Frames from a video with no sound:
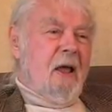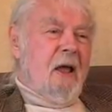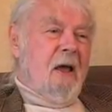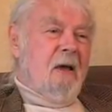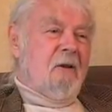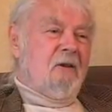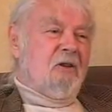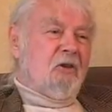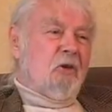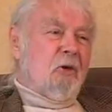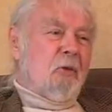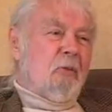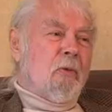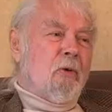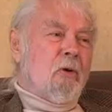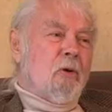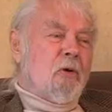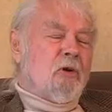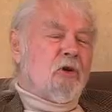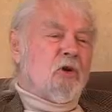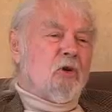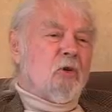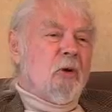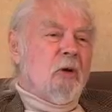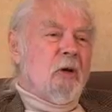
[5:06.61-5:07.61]
they had some
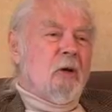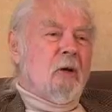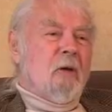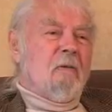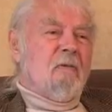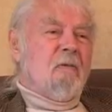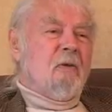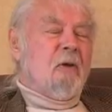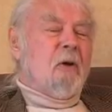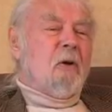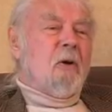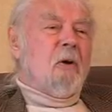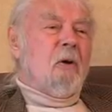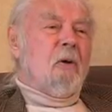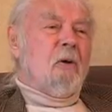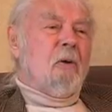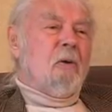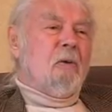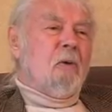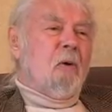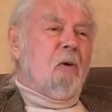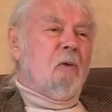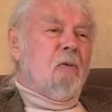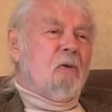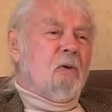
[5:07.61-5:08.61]
nurturing of their
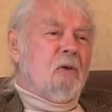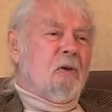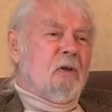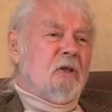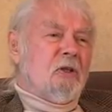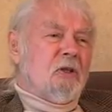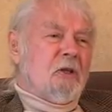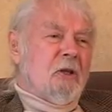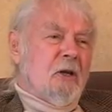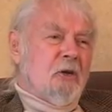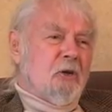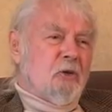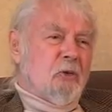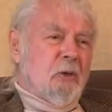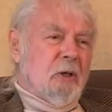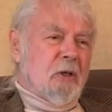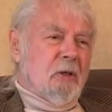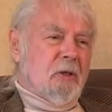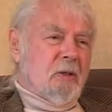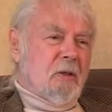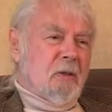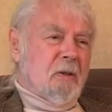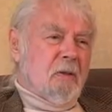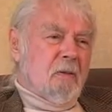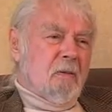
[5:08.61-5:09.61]
own over the
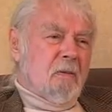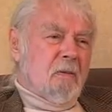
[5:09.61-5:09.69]
centuries.